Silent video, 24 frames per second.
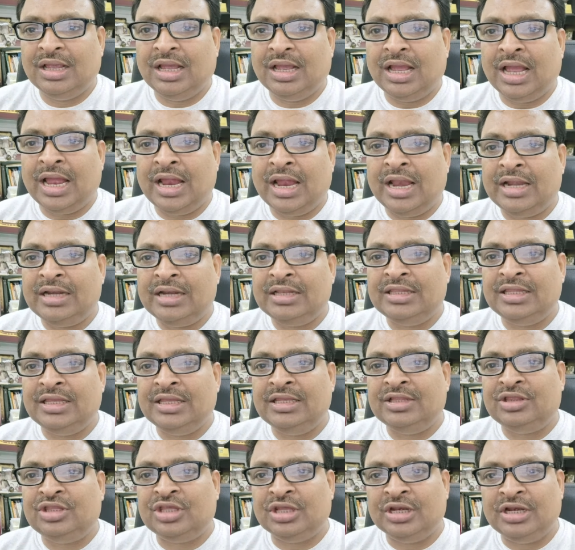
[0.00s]
And
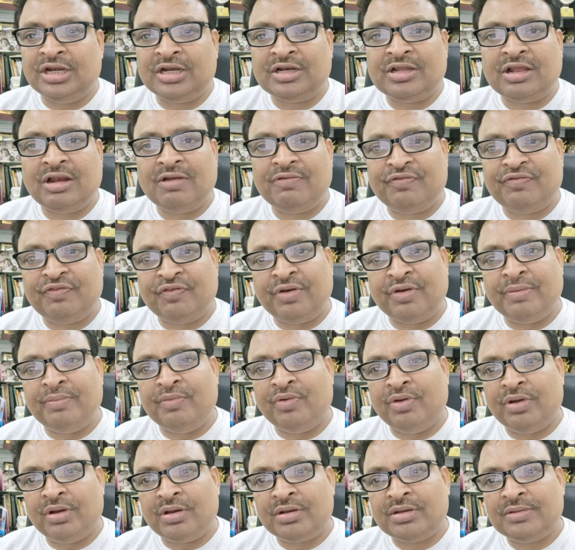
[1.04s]
the theoretical
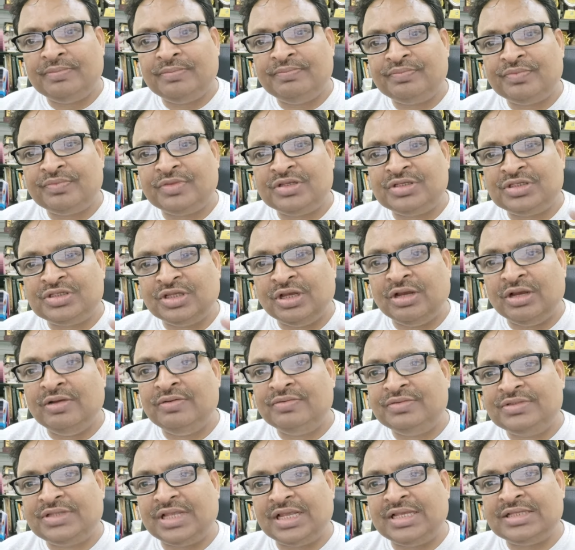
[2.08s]
framework
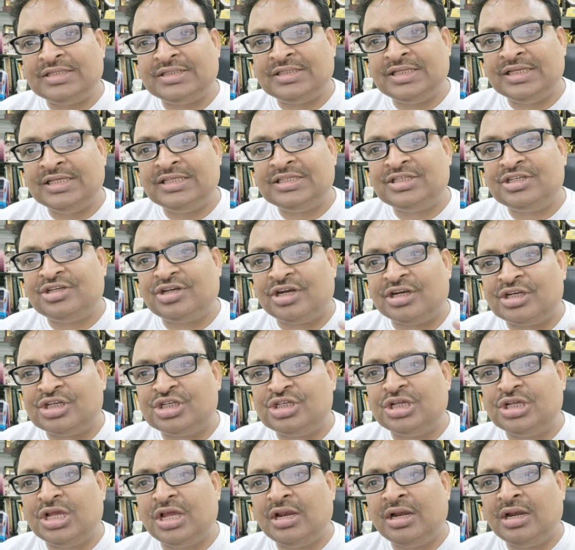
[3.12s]
serves as the
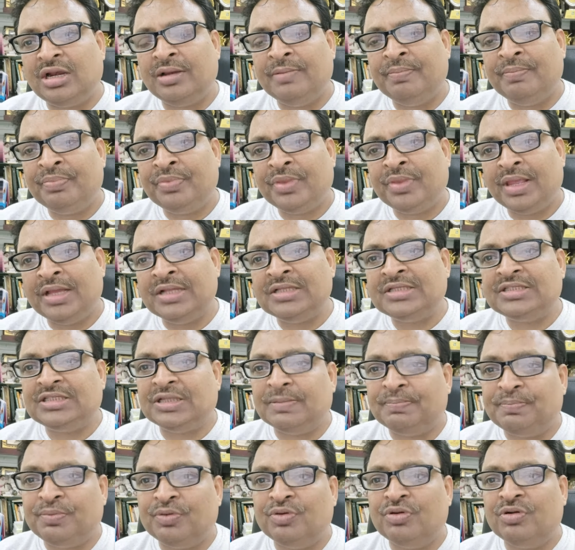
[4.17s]
structure and
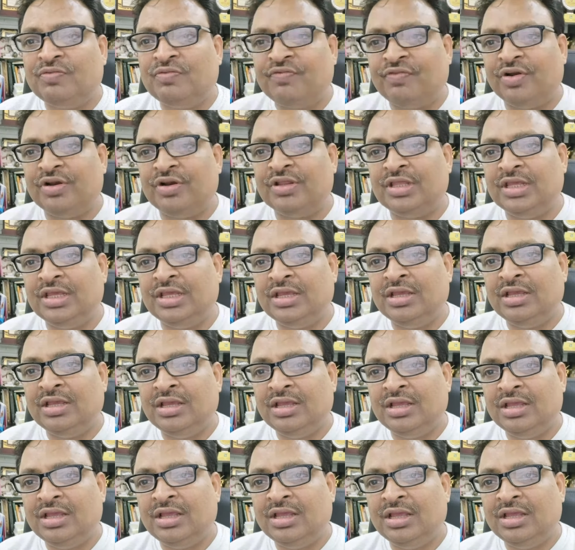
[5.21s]
support for the
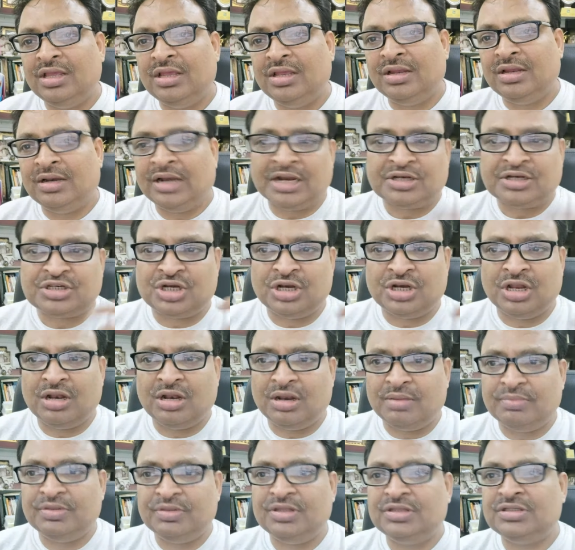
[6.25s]
rational
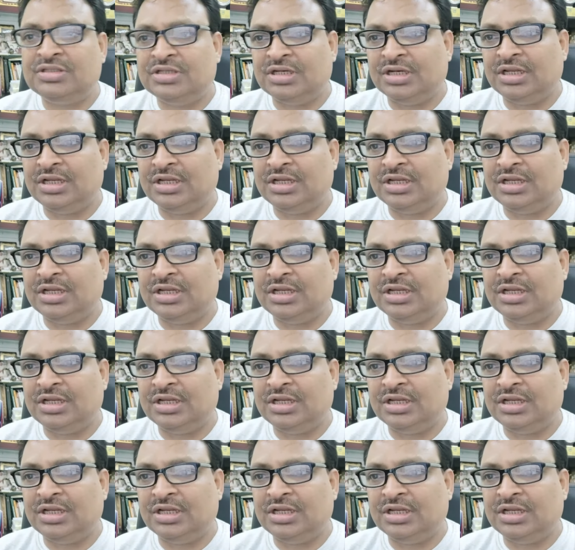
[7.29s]
knowledge,